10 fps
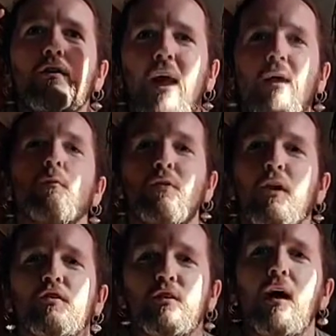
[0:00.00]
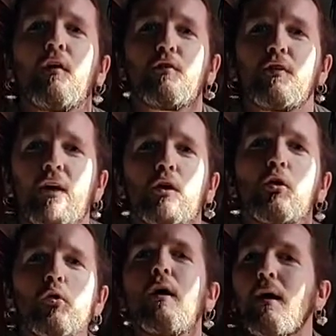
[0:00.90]
date with ourselves. And like,
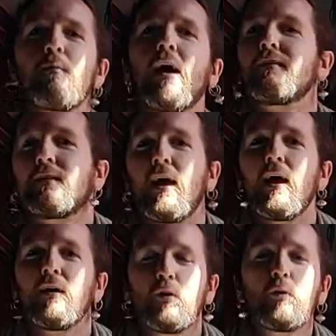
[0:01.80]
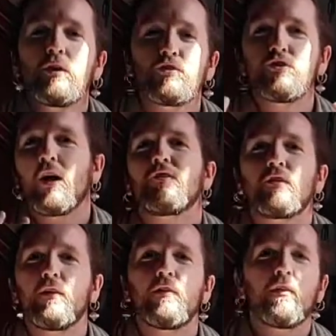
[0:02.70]
who am I today? Who is
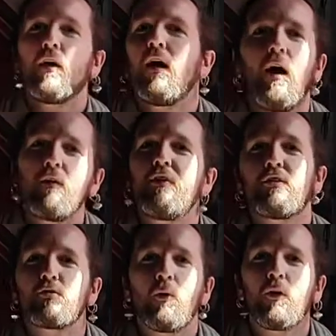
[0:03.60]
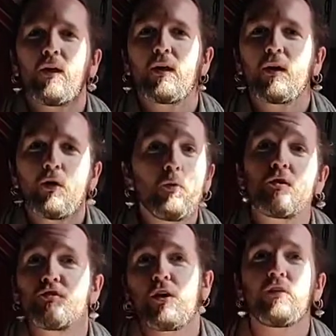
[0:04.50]
Justin of this morning? Who
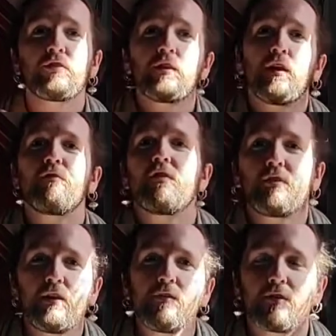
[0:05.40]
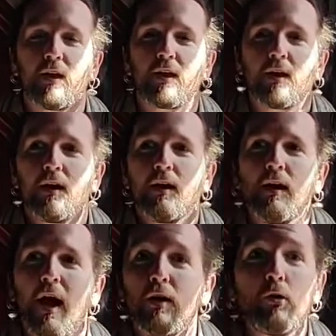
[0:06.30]
is Justin of this evening?
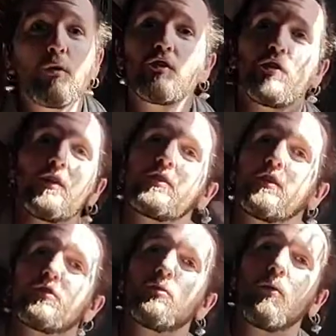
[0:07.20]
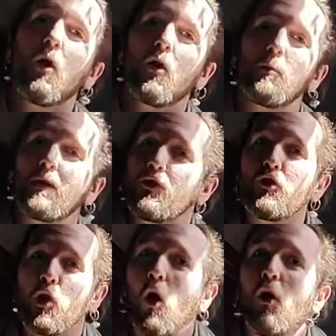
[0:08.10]
And who is Justin of tomorrow? Because
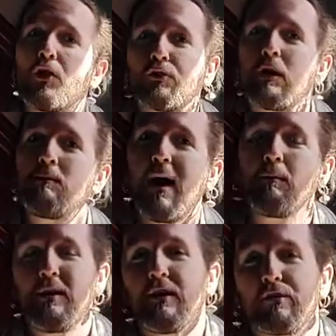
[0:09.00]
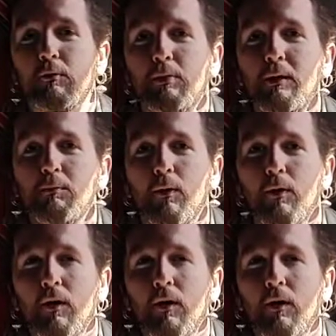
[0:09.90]
those all three might be different people.